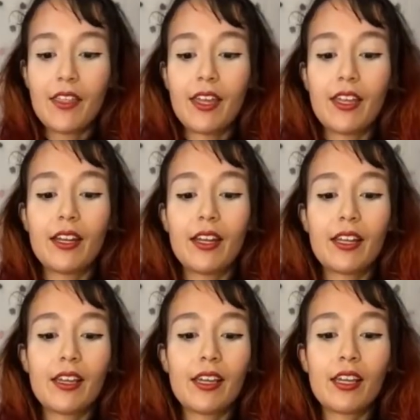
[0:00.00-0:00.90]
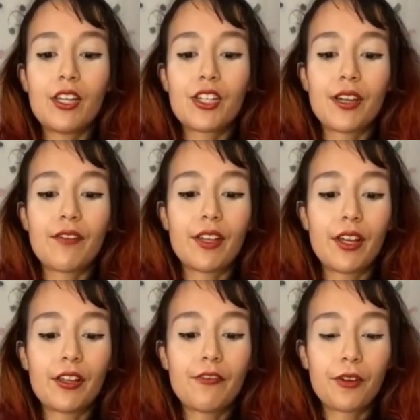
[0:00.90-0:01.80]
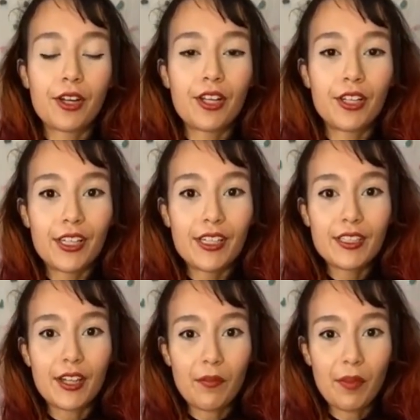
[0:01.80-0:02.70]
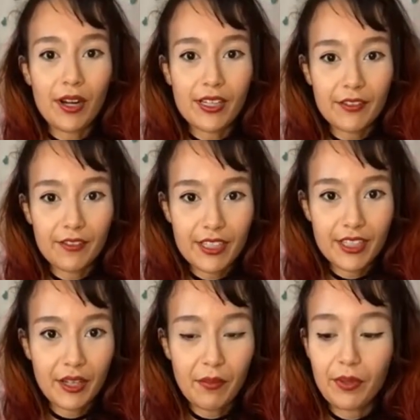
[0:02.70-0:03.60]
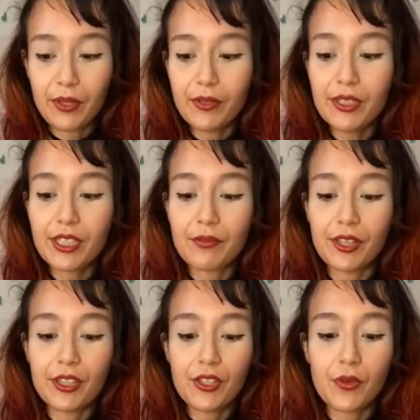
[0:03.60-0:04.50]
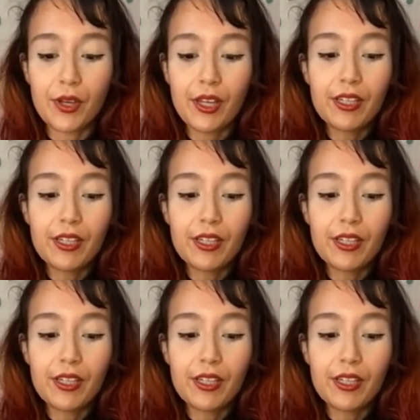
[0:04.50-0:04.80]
then each of the other four cookies are parts of his caboose with a toy.